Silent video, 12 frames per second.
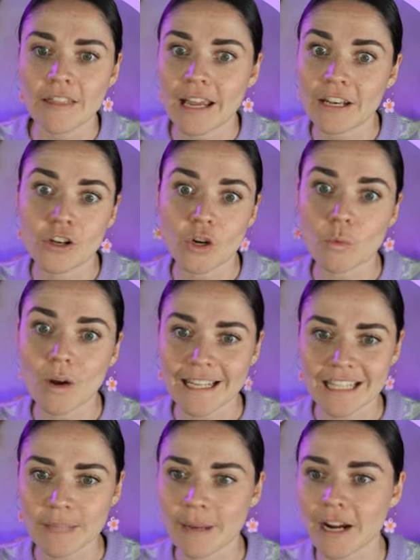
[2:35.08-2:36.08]
and no
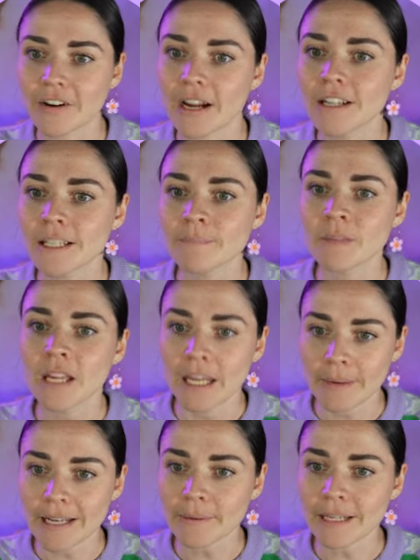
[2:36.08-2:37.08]
white in the background.
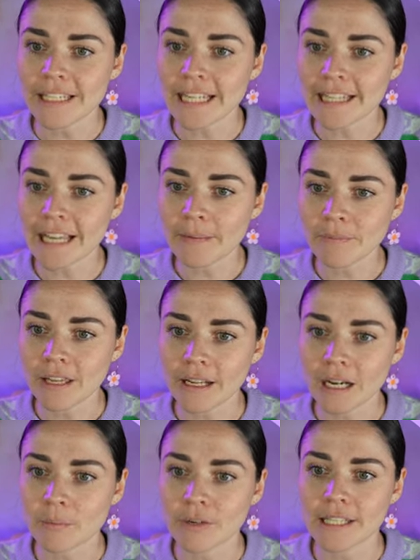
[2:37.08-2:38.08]
Anyway, I'm going to tick that, and I'm
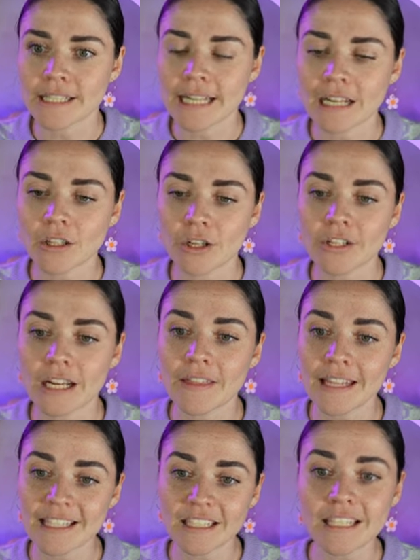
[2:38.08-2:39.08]
going to press download, and
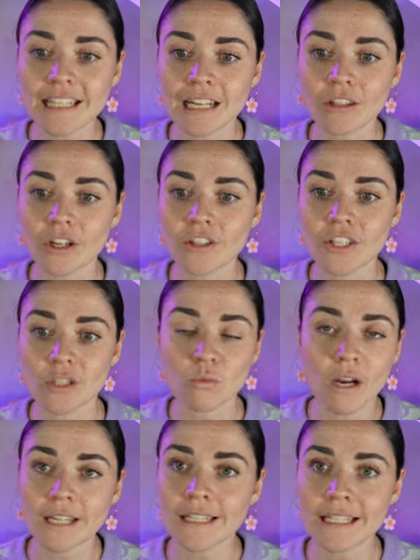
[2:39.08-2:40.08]
then it's going to download this
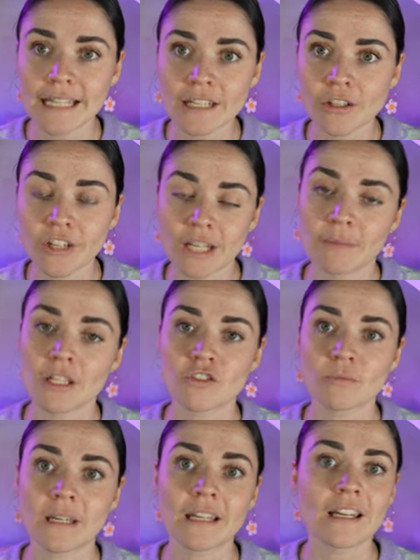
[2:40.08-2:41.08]
one standalone image
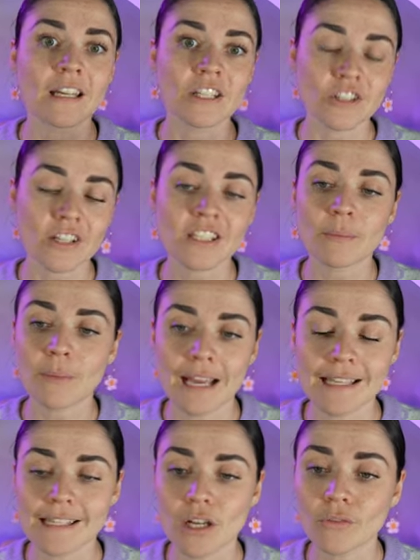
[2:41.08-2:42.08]
for me just by
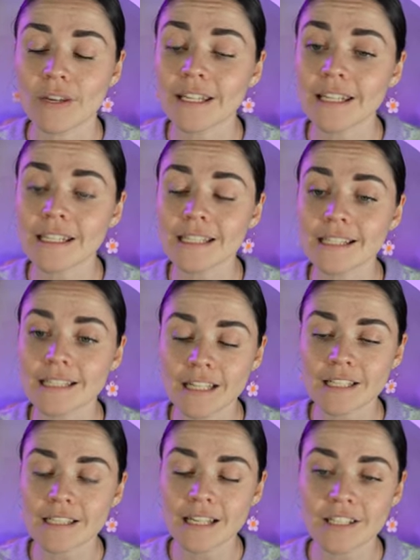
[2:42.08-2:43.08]
itself. And it is
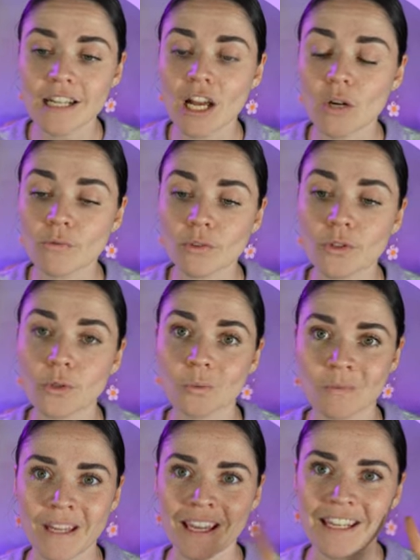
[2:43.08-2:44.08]
such a helpful
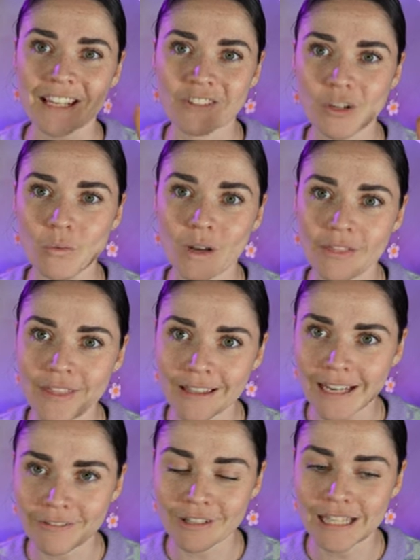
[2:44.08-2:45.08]
tool. Now I've got one thing
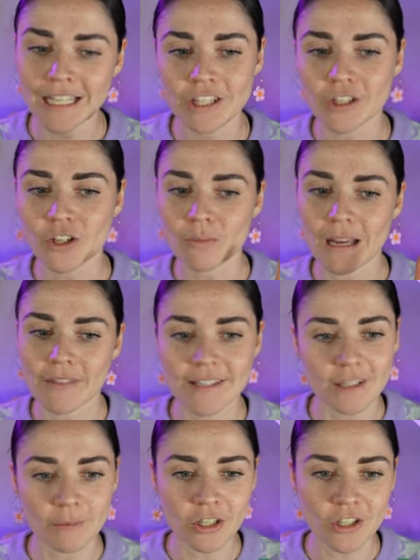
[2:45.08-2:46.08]
that I really need you to know about
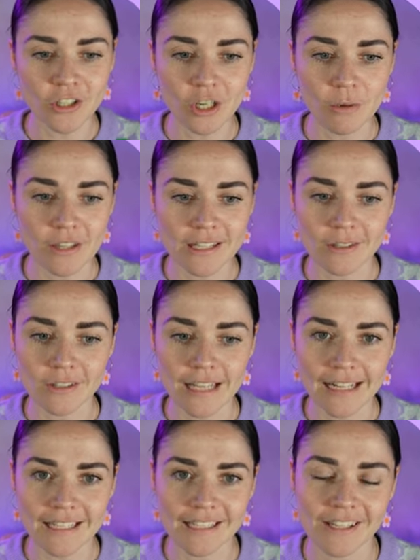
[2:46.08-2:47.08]
this. I'm going to show you what this looks
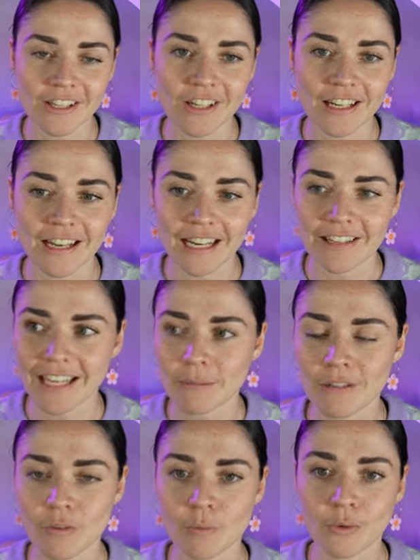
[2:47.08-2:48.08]
like just so that you can kind of get a
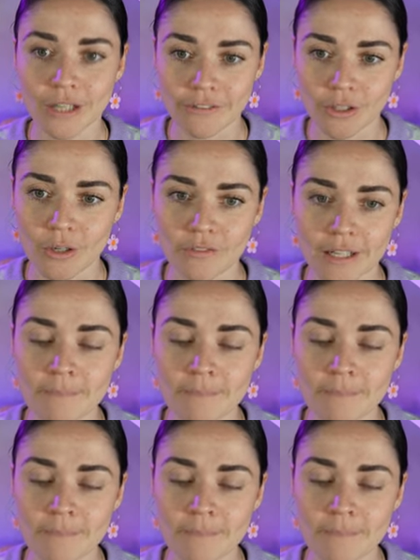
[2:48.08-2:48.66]
bit of a preview of